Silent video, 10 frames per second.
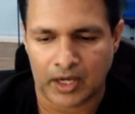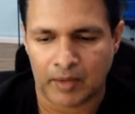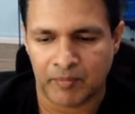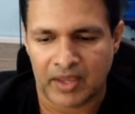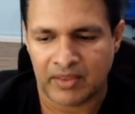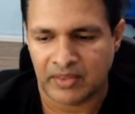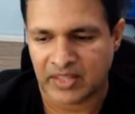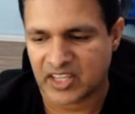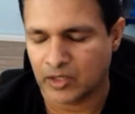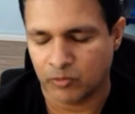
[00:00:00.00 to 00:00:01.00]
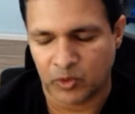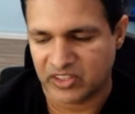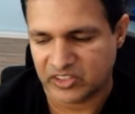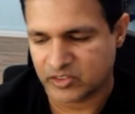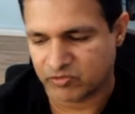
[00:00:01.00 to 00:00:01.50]
um, and, and, that's kind of one of
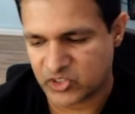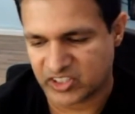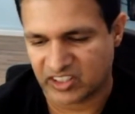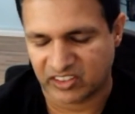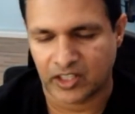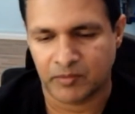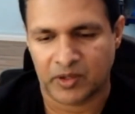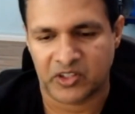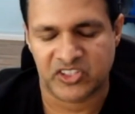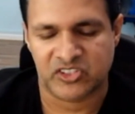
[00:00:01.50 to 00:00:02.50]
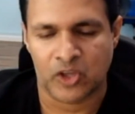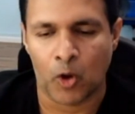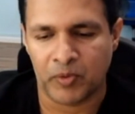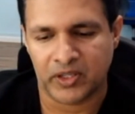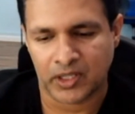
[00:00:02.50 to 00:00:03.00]
the things the first thing that's excited about us is
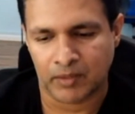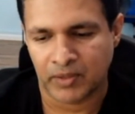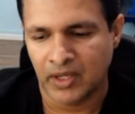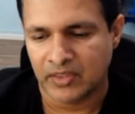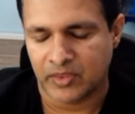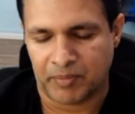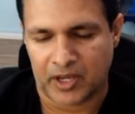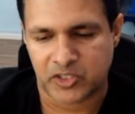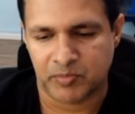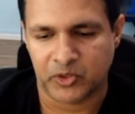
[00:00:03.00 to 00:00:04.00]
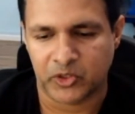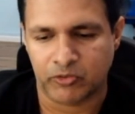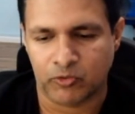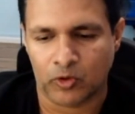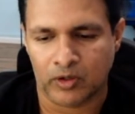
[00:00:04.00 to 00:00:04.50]
opening up the
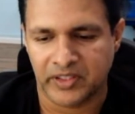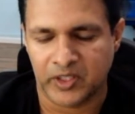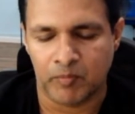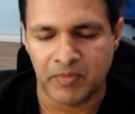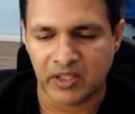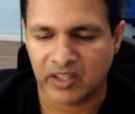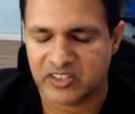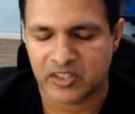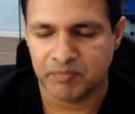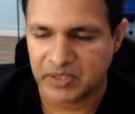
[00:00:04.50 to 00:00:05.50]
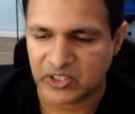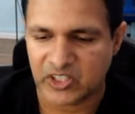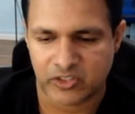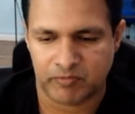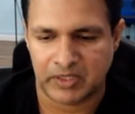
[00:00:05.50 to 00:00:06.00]
possibility for you know millions and
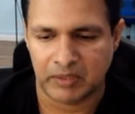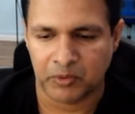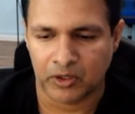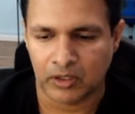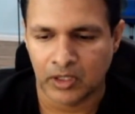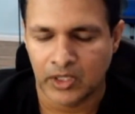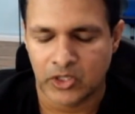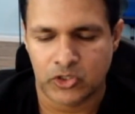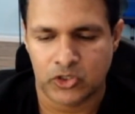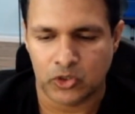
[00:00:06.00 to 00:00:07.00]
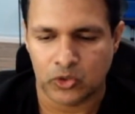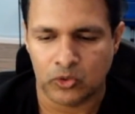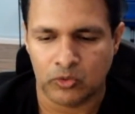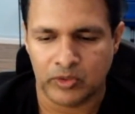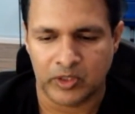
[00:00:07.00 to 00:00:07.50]
billions of people
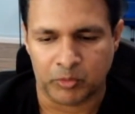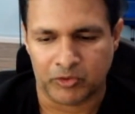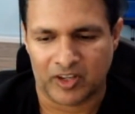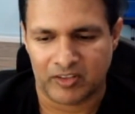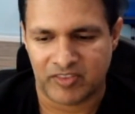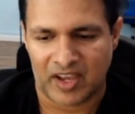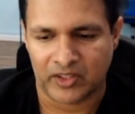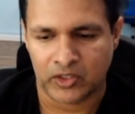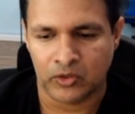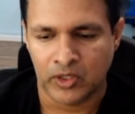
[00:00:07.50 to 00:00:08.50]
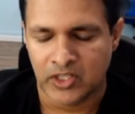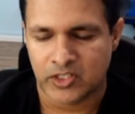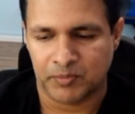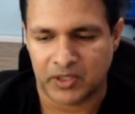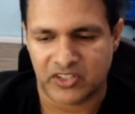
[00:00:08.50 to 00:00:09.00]
to you know, provide value
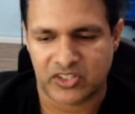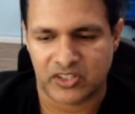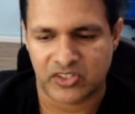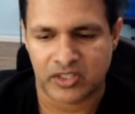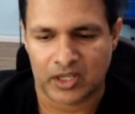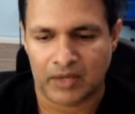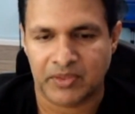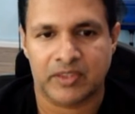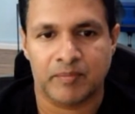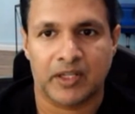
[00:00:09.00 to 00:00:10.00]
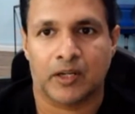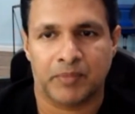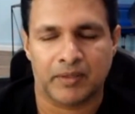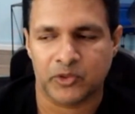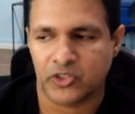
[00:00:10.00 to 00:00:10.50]
to places uh, that they may not
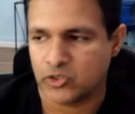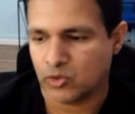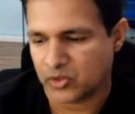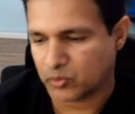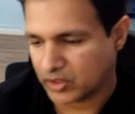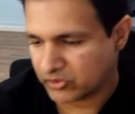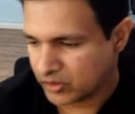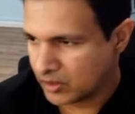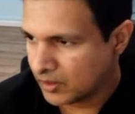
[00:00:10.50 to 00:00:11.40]
be able to do otherwise.